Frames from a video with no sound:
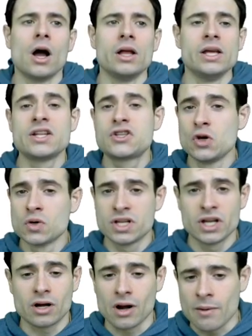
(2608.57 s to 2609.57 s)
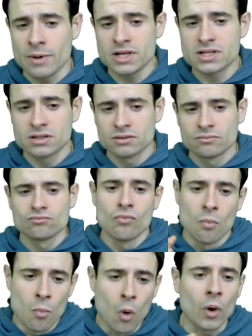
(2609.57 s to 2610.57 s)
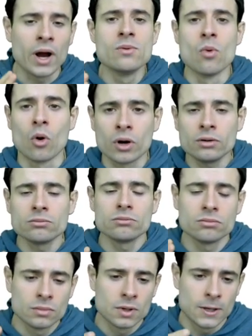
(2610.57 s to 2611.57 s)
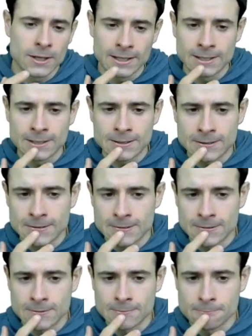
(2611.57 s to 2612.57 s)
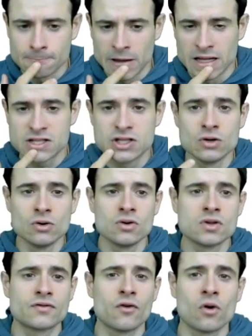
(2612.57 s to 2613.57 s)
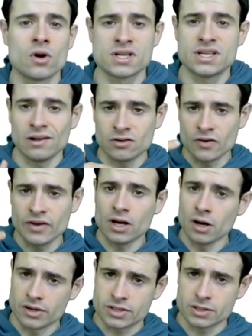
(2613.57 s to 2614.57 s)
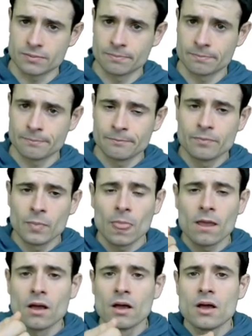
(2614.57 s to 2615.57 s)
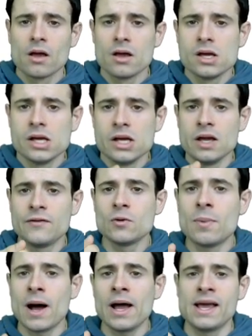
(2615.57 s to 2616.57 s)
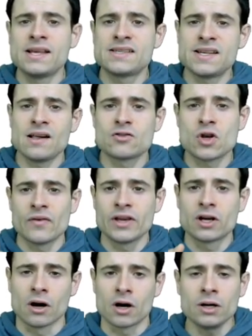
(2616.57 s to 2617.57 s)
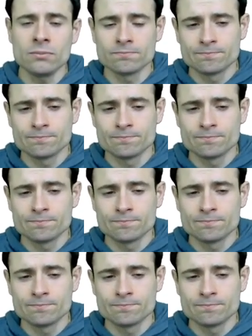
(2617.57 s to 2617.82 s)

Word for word: It's used in economics more and more. Um, it's used for self-driving cars. If you buy a self-driving car,